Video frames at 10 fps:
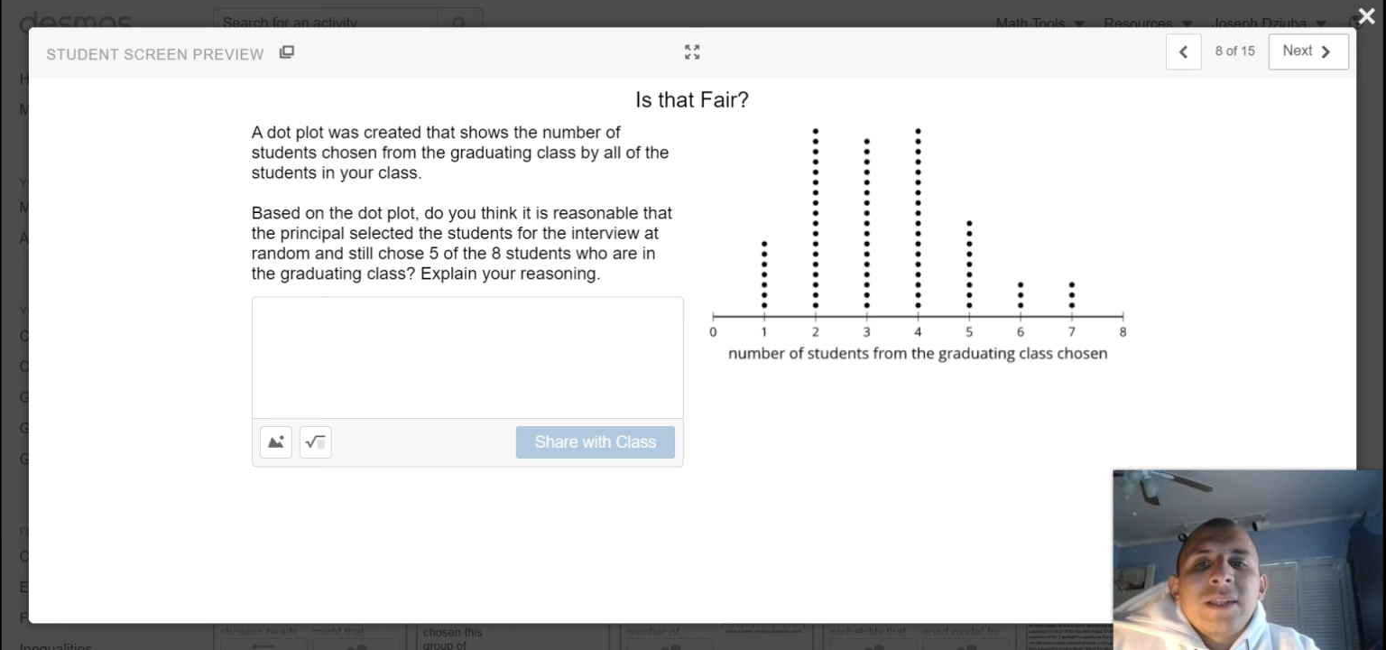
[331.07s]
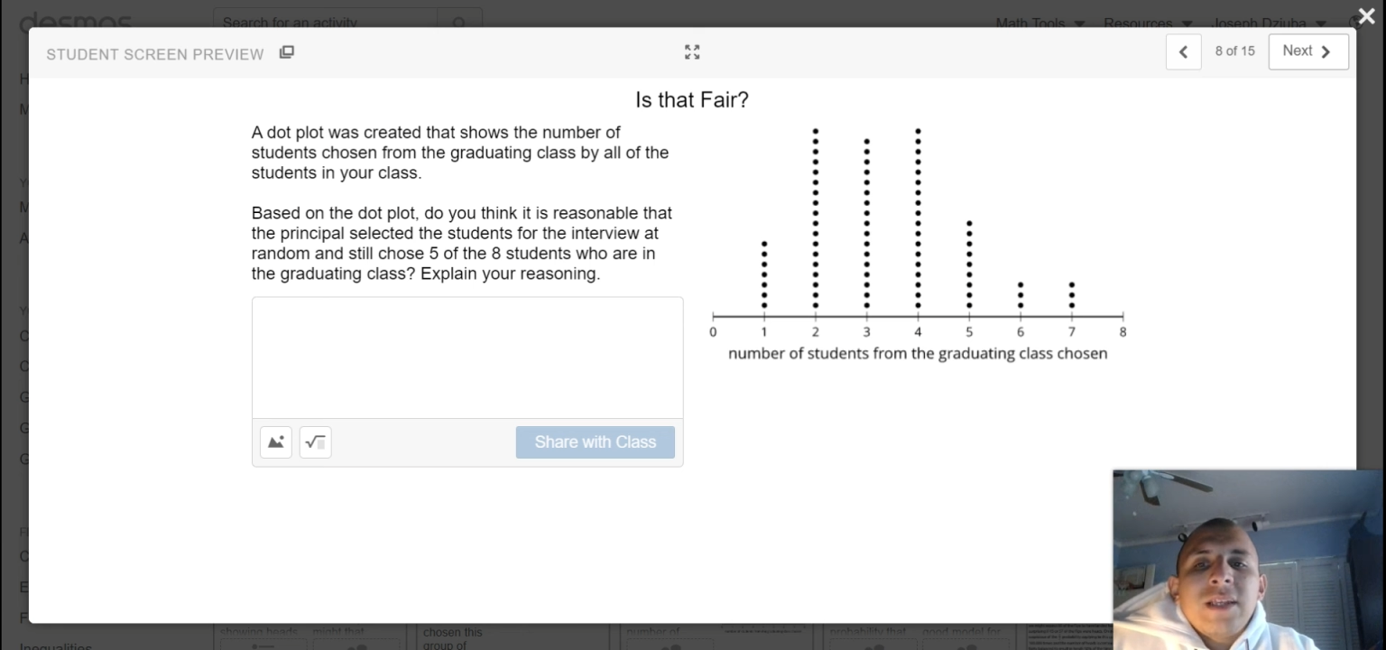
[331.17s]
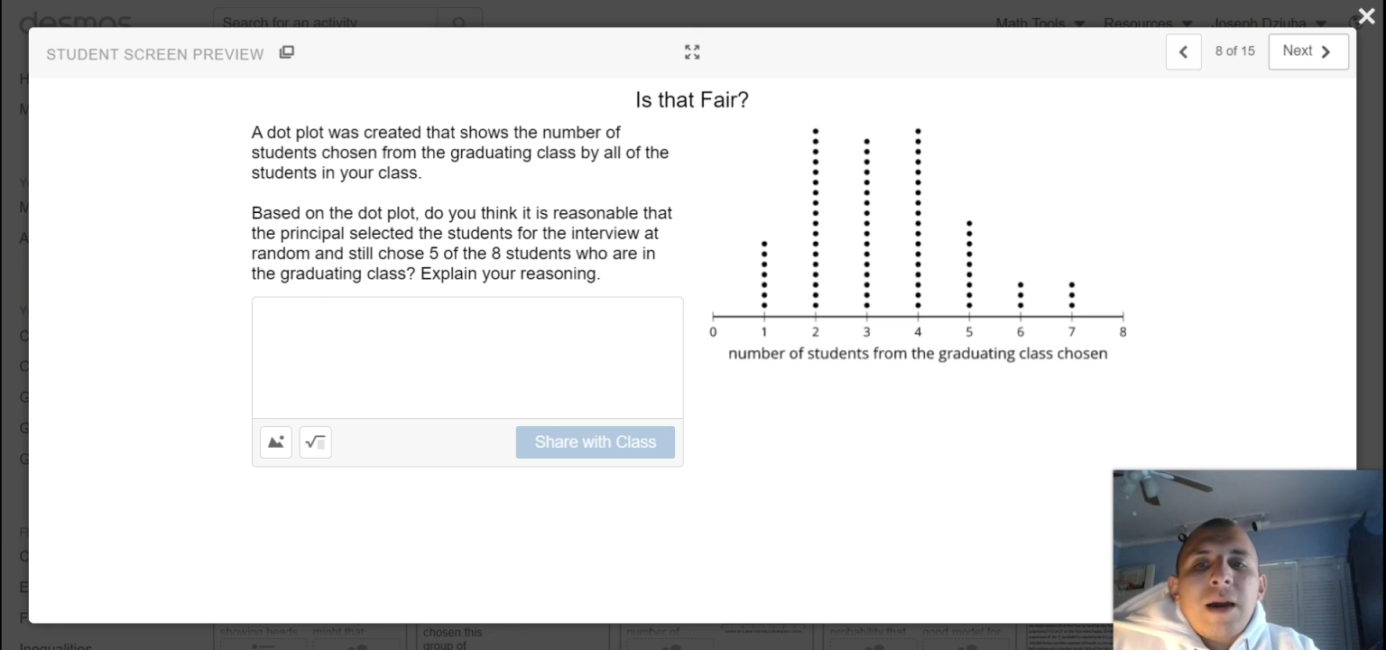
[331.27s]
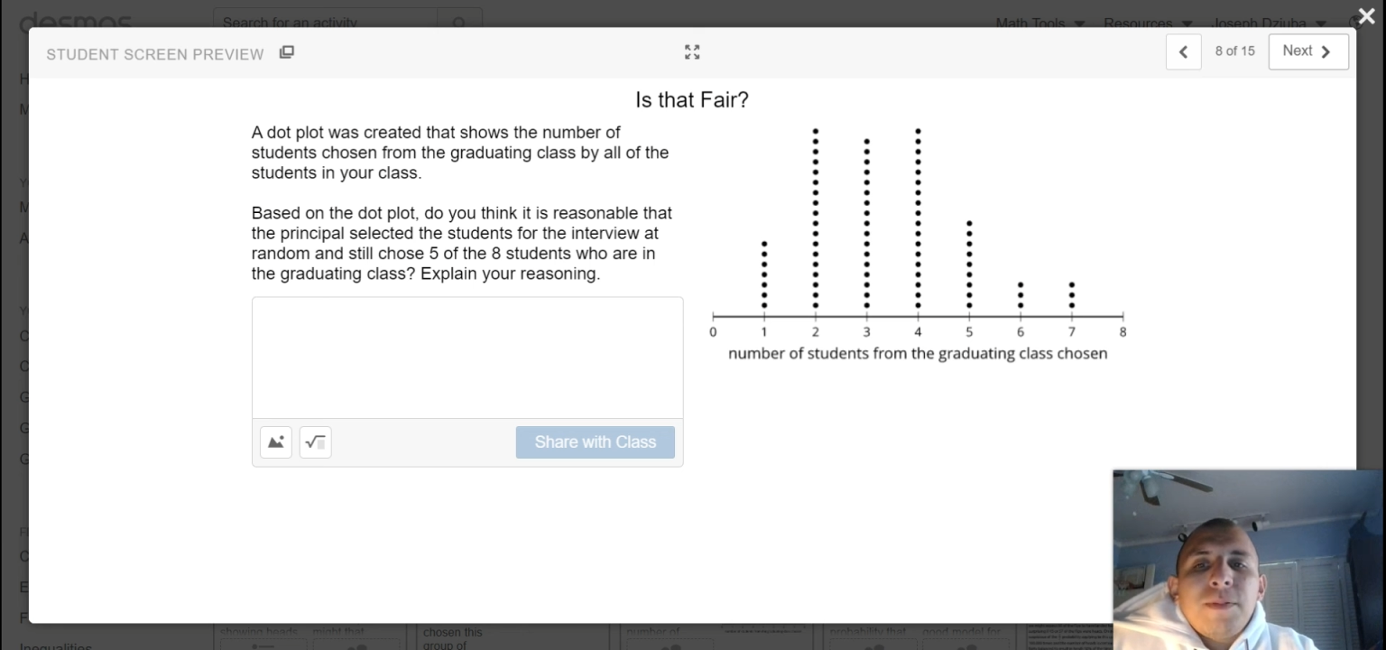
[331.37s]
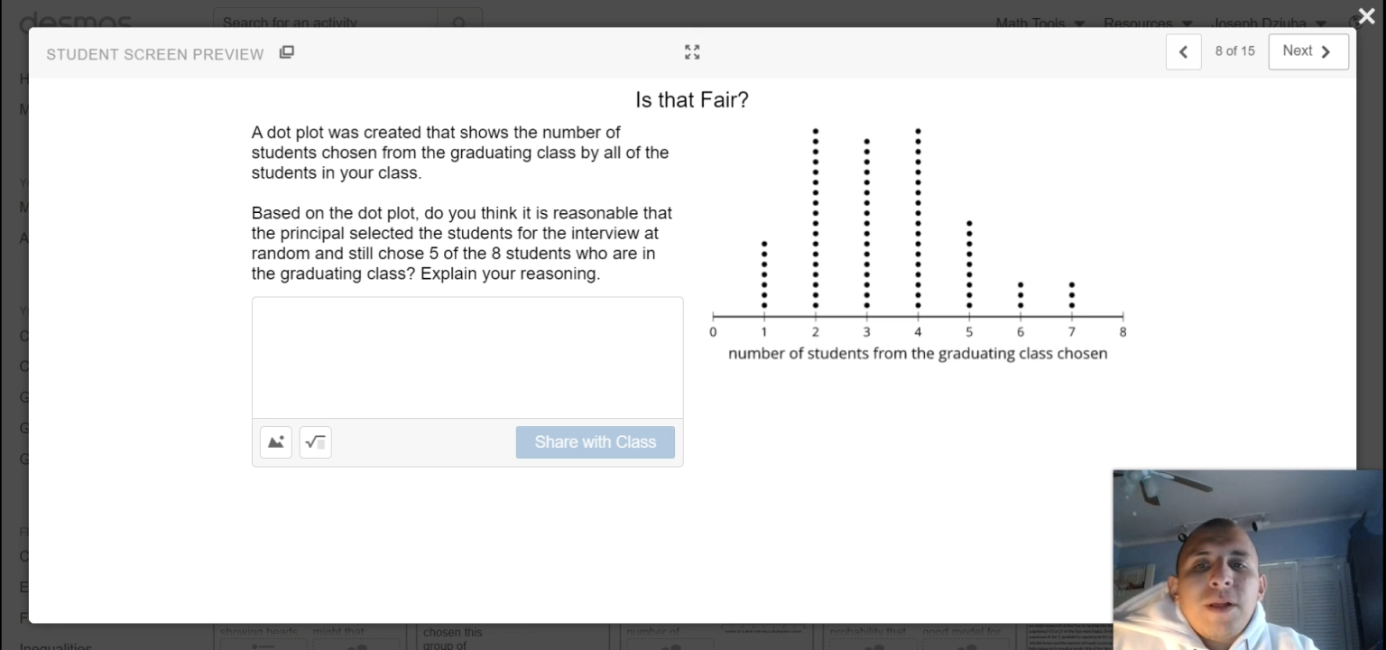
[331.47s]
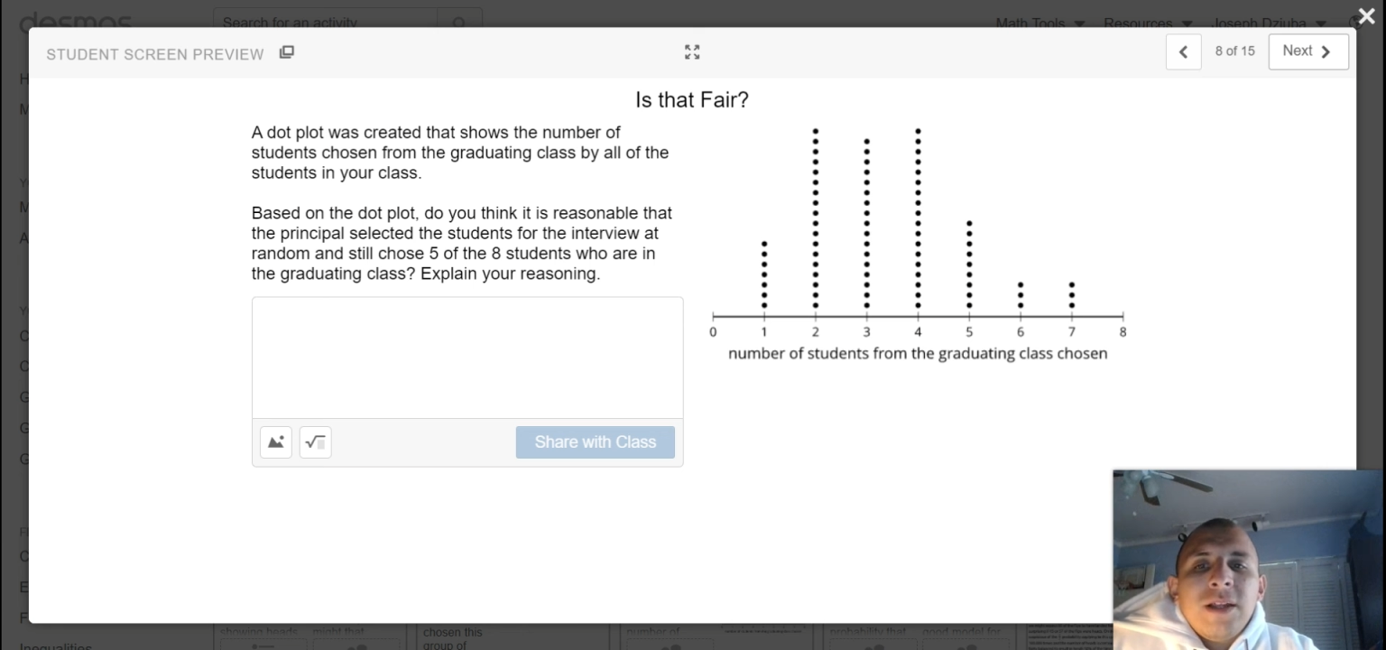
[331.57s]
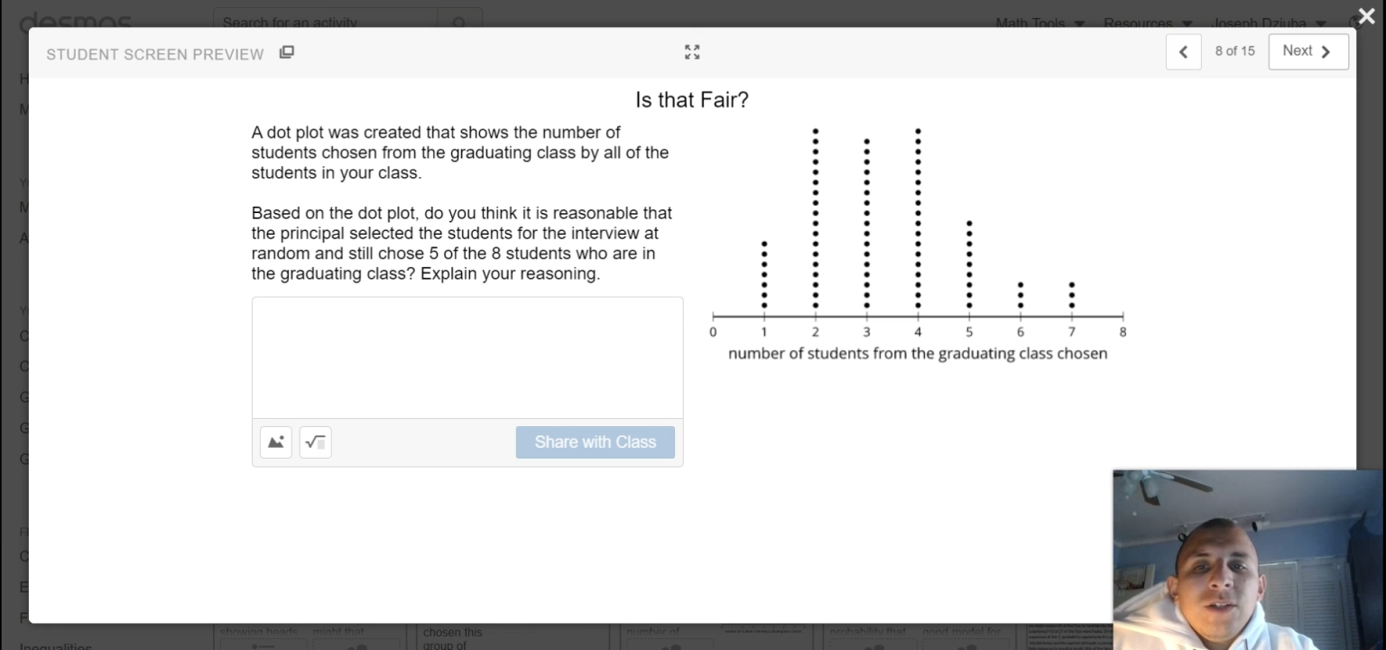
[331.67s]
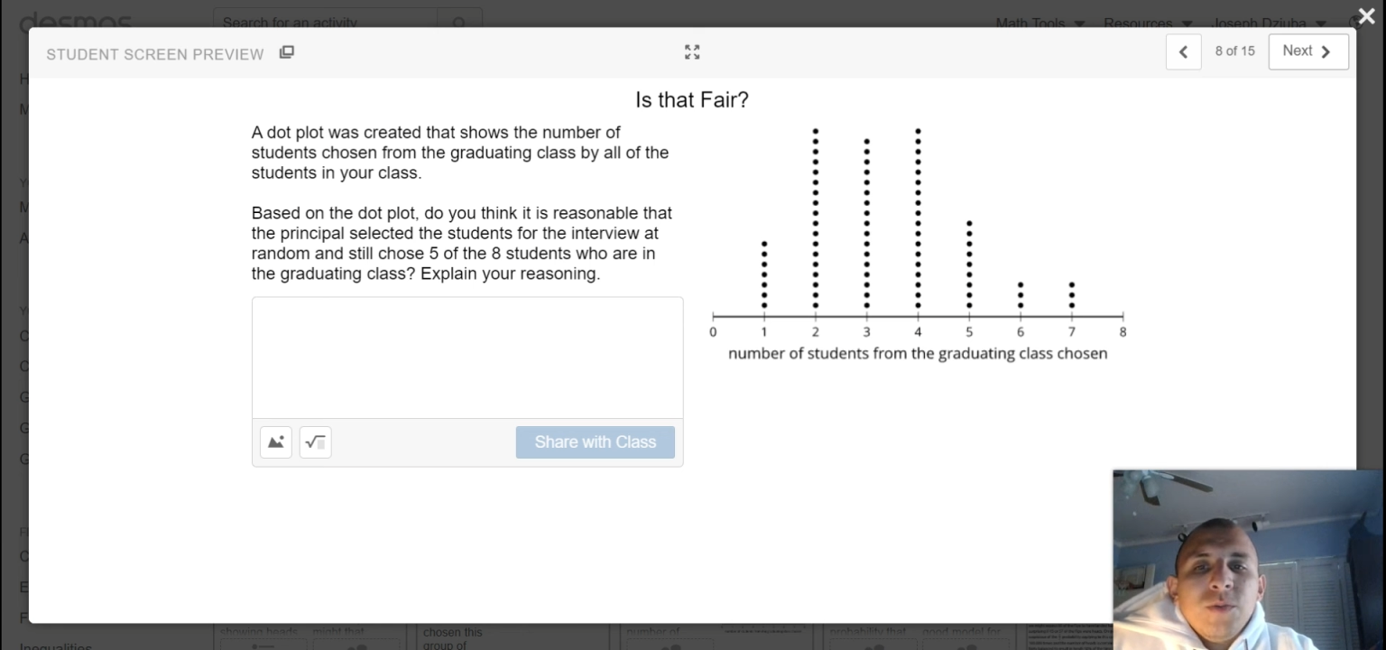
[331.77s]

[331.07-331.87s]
dot plot,